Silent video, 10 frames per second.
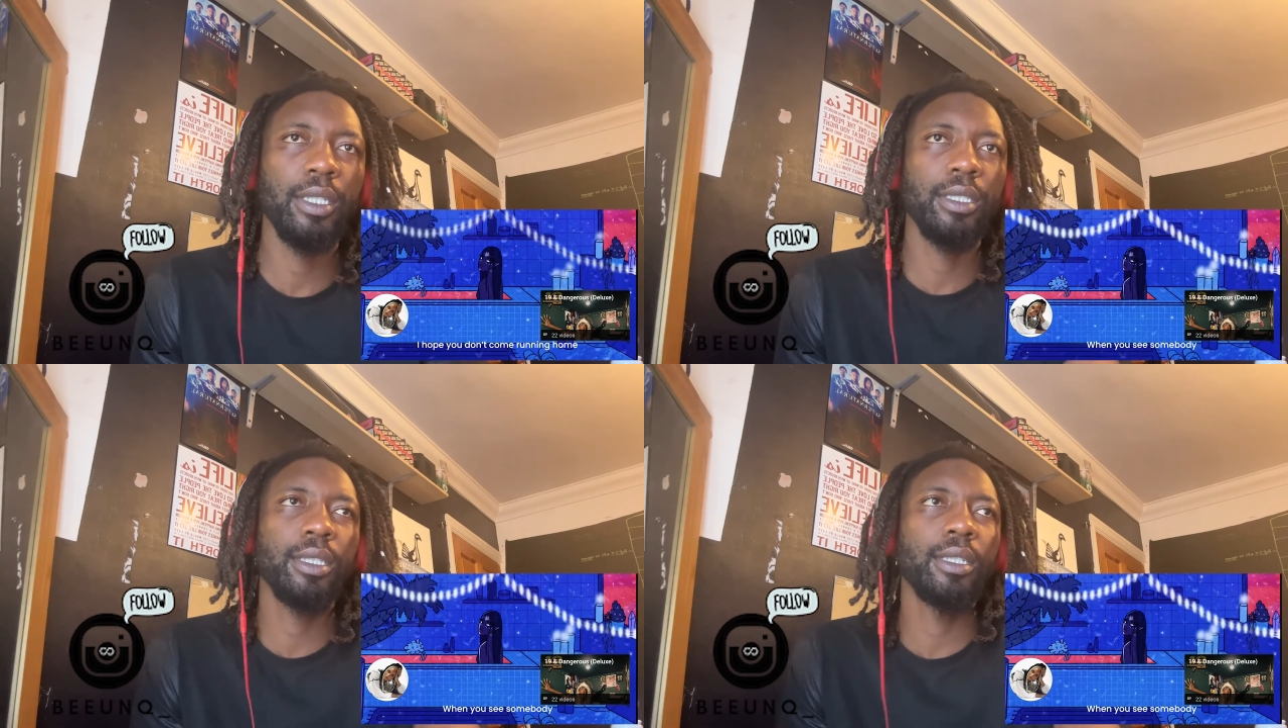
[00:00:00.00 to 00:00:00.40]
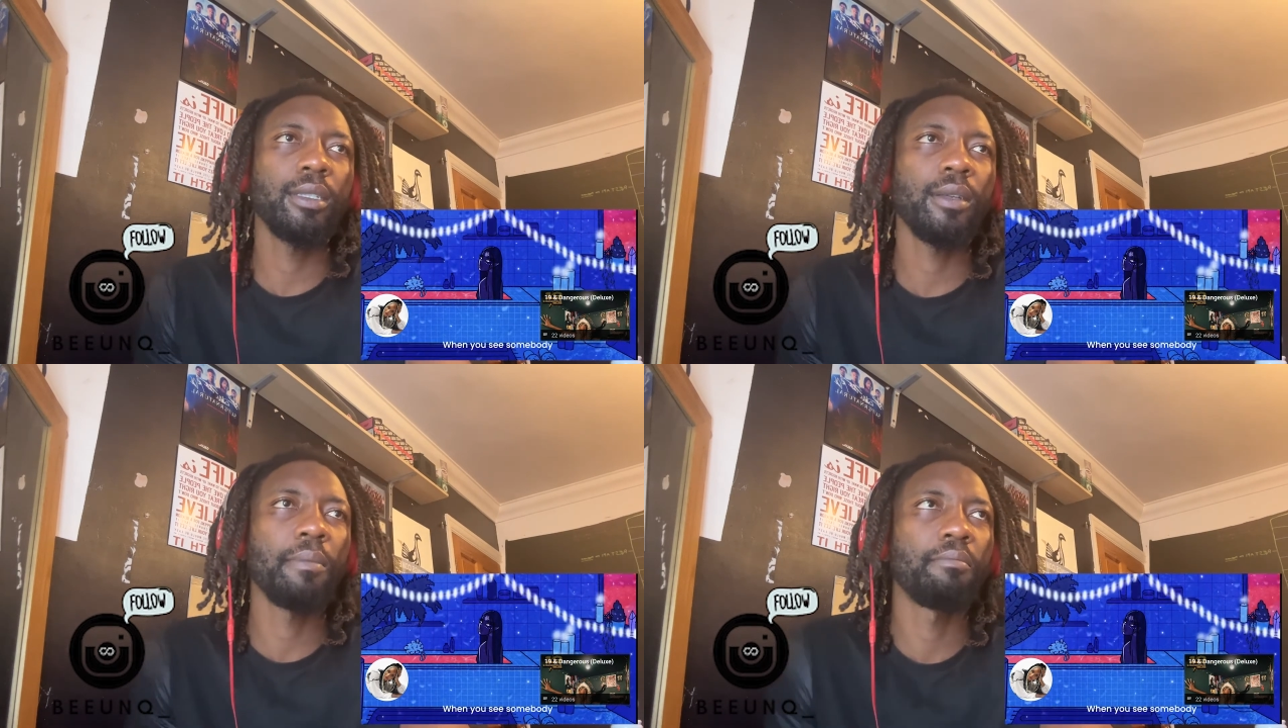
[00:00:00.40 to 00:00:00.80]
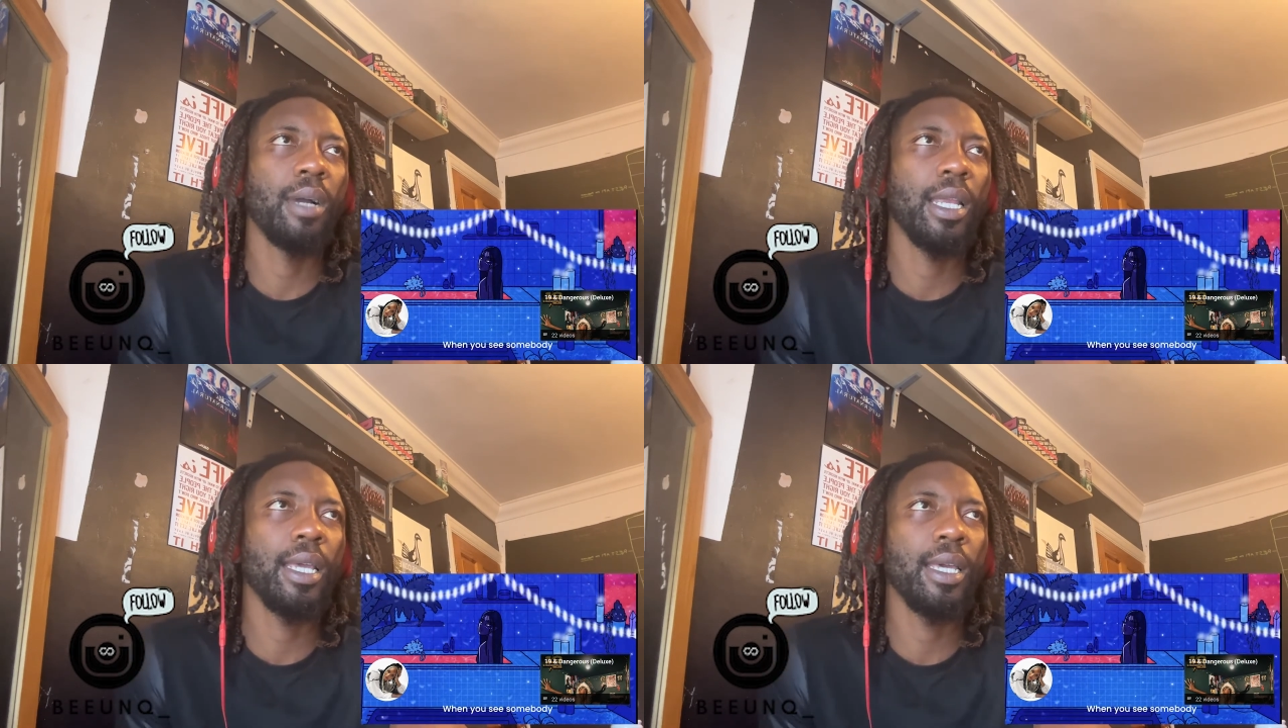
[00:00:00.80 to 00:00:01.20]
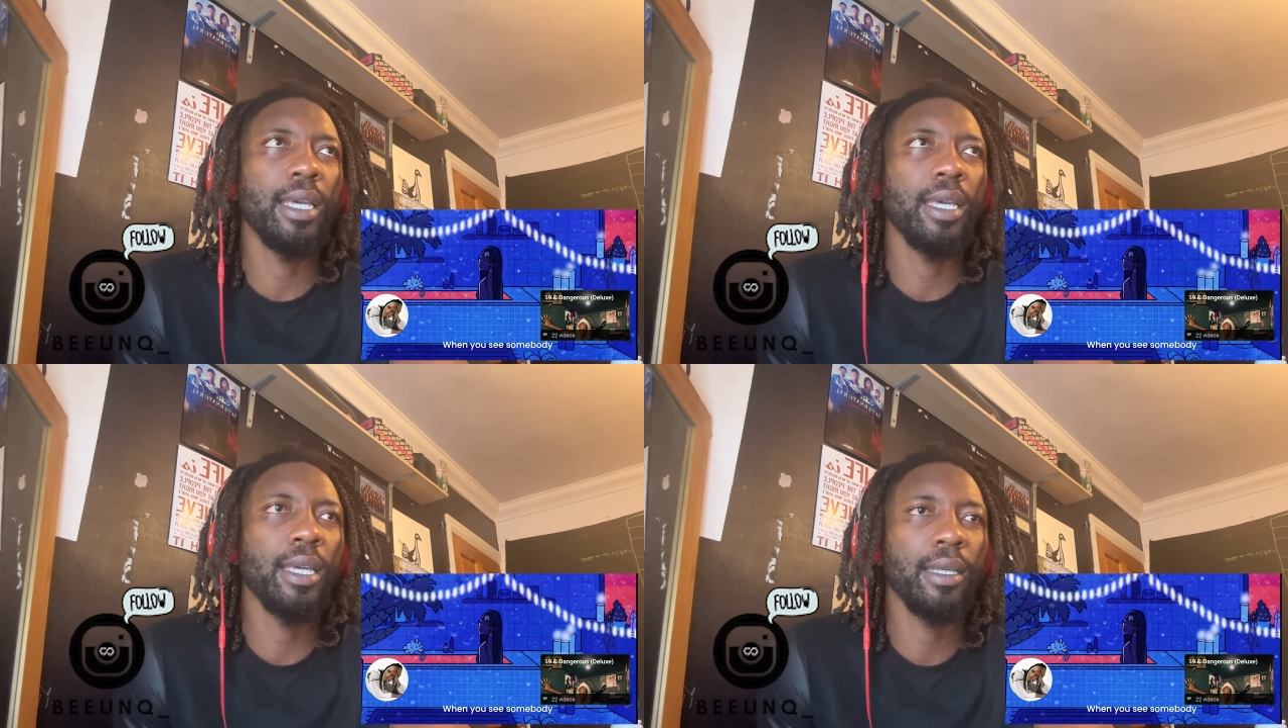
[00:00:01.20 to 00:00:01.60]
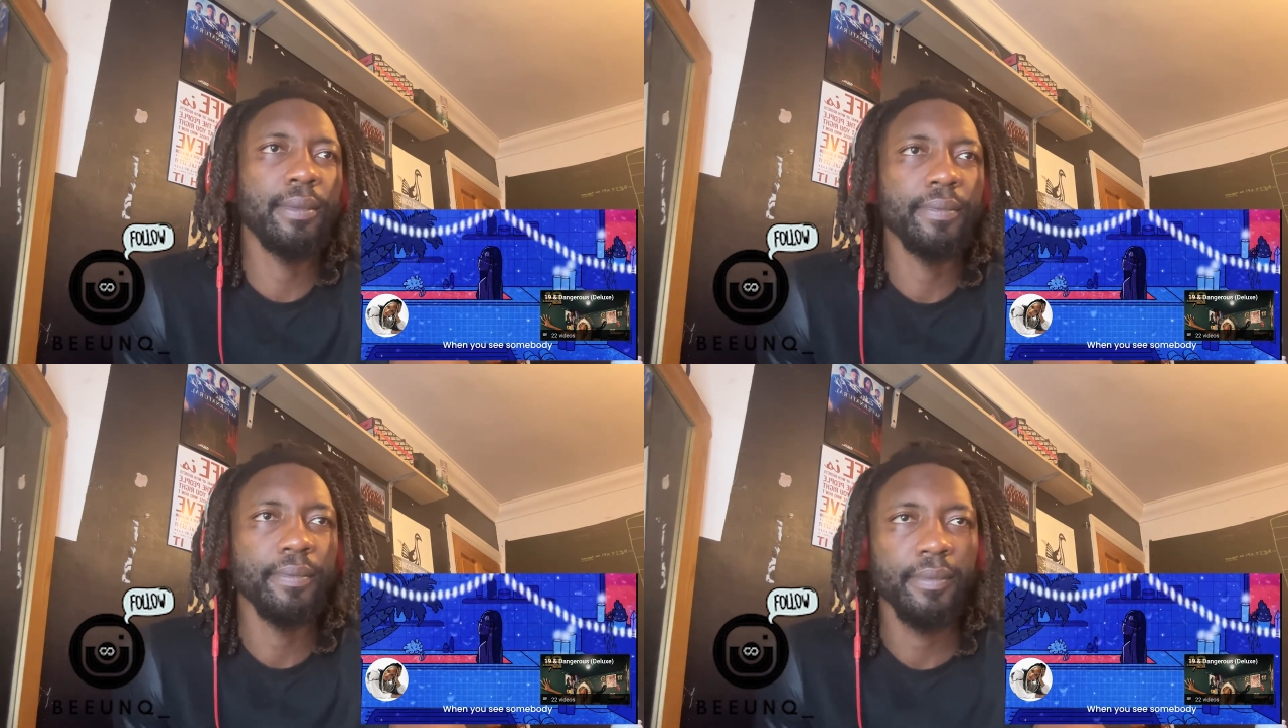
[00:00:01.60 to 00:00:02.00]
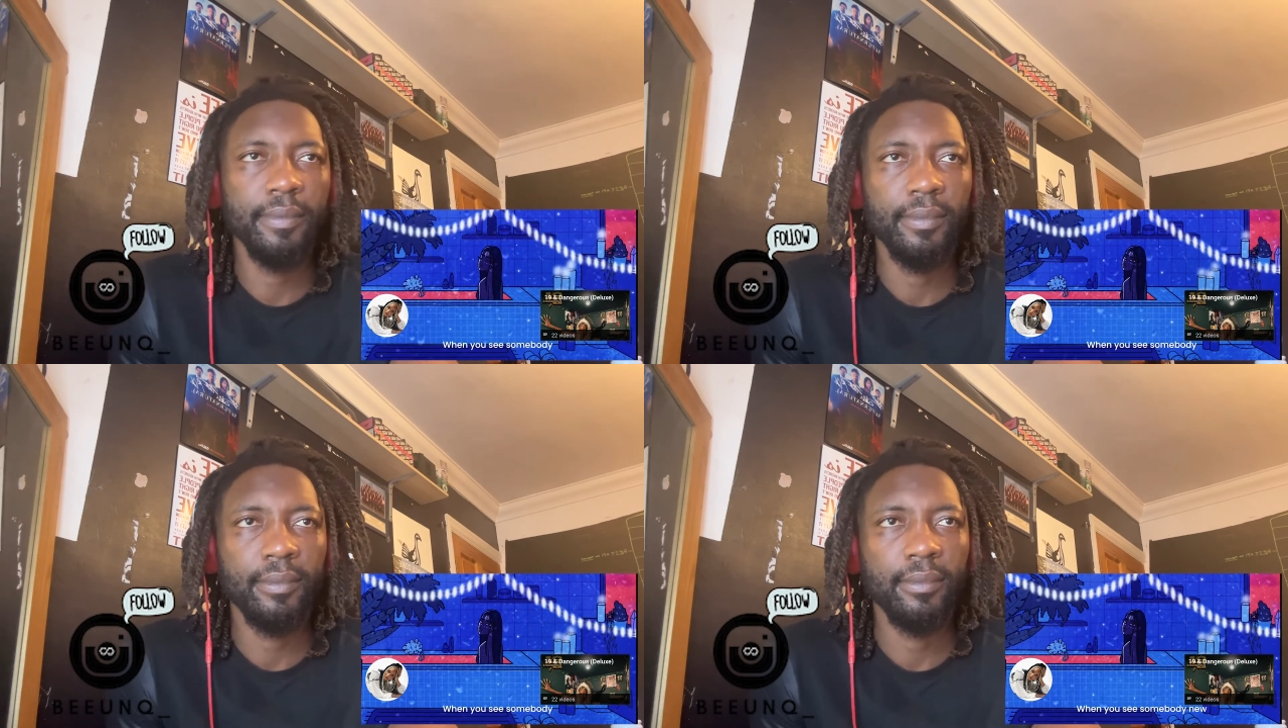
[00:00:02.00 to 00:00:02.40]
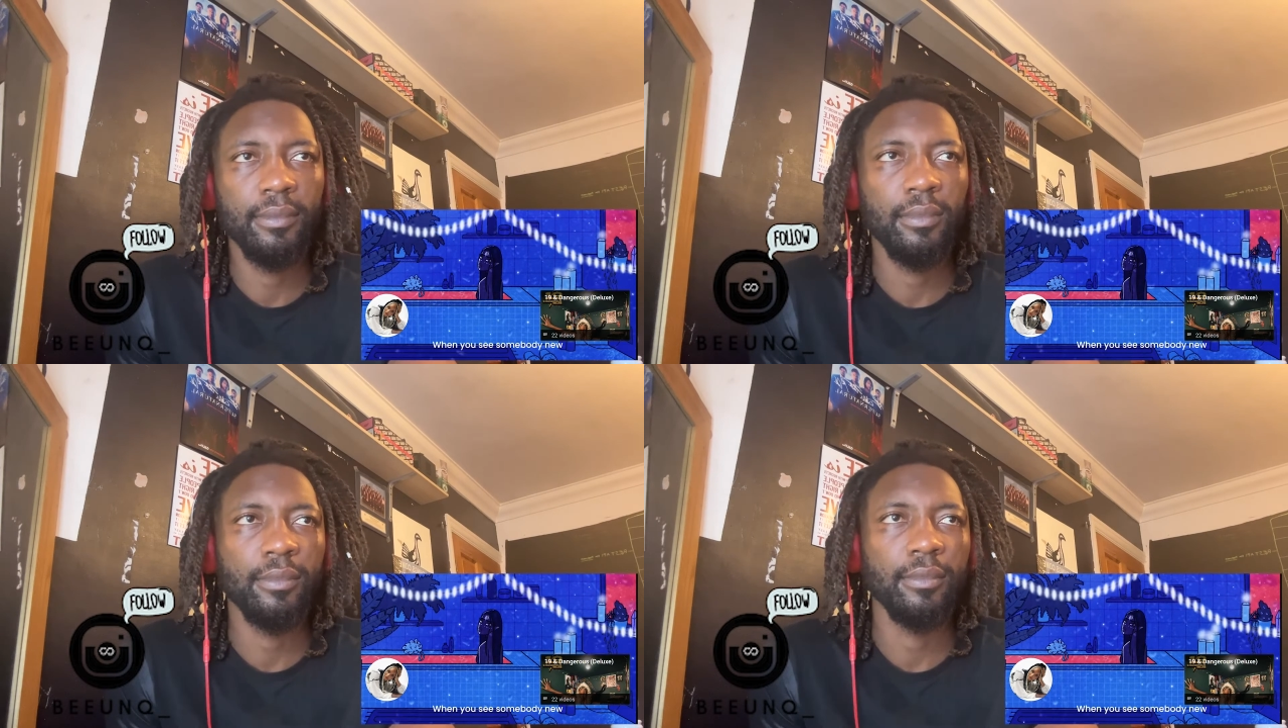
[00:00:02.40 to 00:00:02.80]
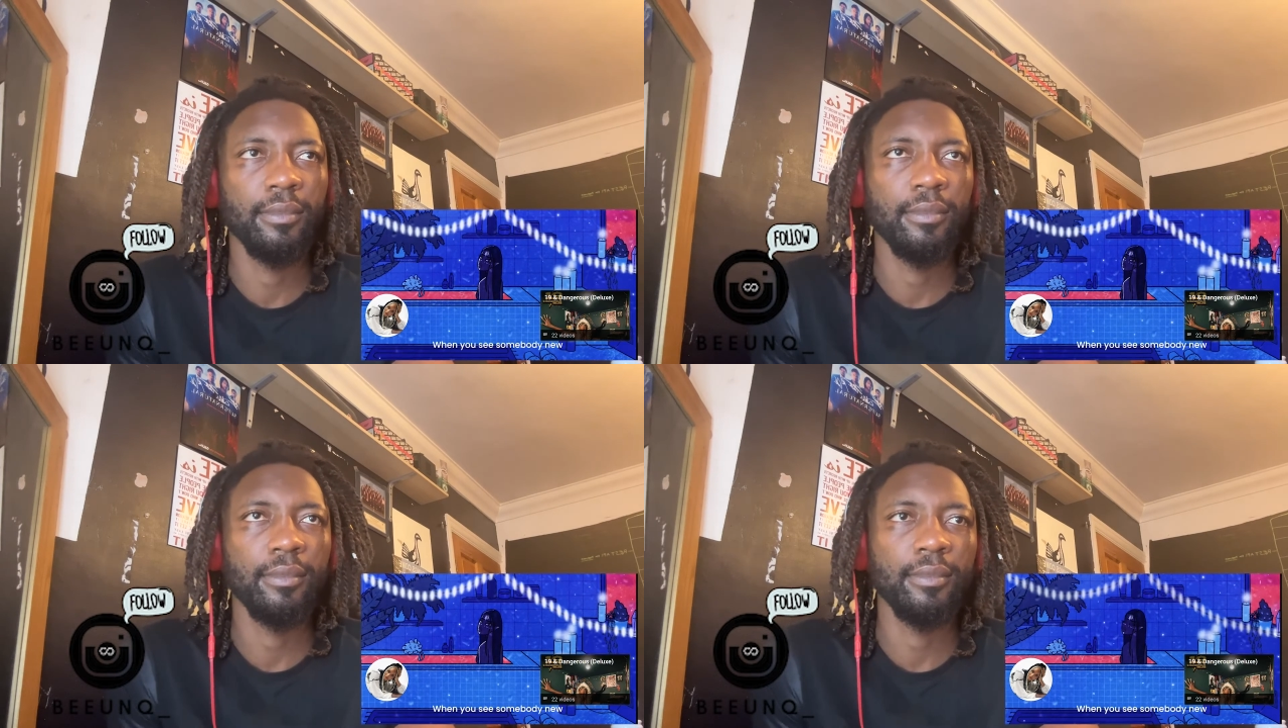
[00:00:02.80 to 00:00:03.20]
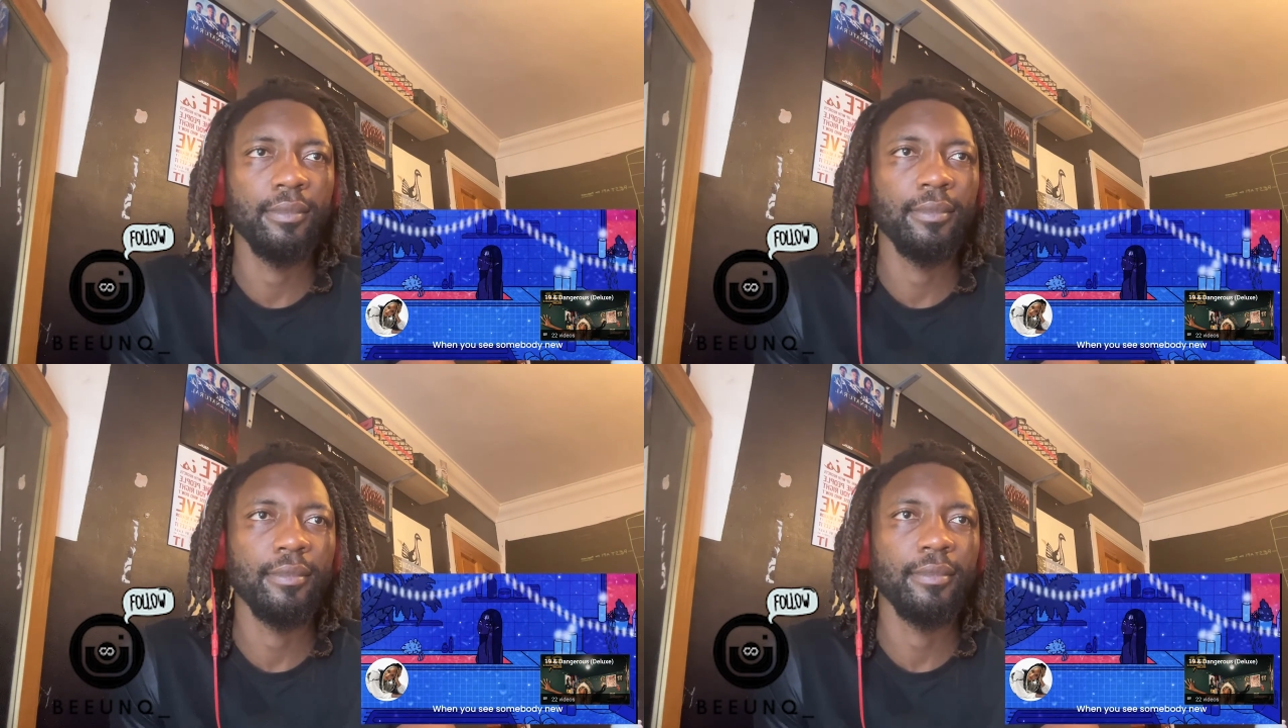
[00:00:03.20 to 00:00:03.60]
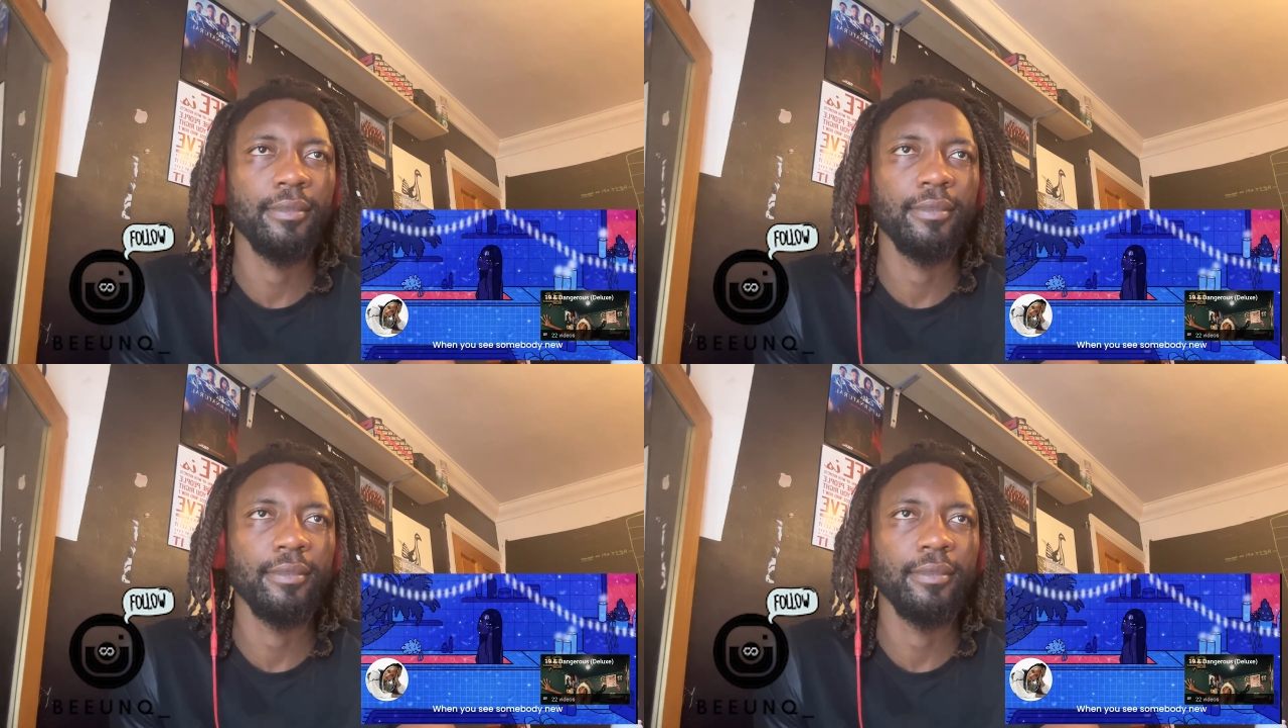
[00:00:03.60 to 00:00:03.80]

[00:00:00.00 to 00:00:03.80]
you see somebody. When you see somebody.